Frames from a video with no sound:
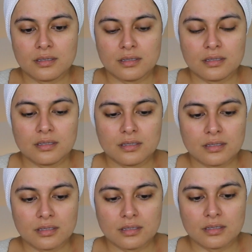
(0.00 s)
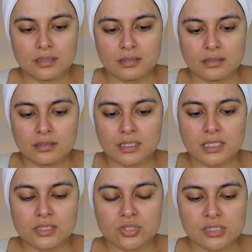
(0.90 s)

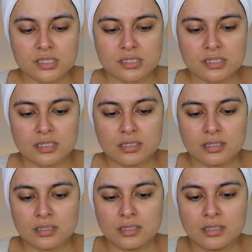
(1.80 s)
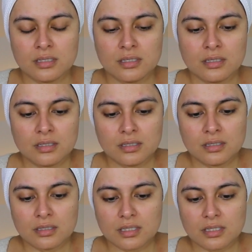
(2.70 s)

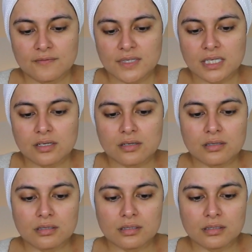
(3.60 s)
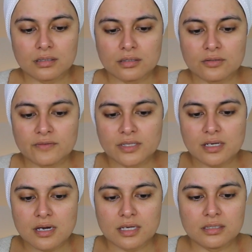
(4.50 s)

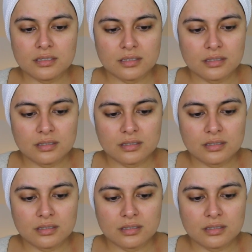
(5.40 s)
Nothing is said.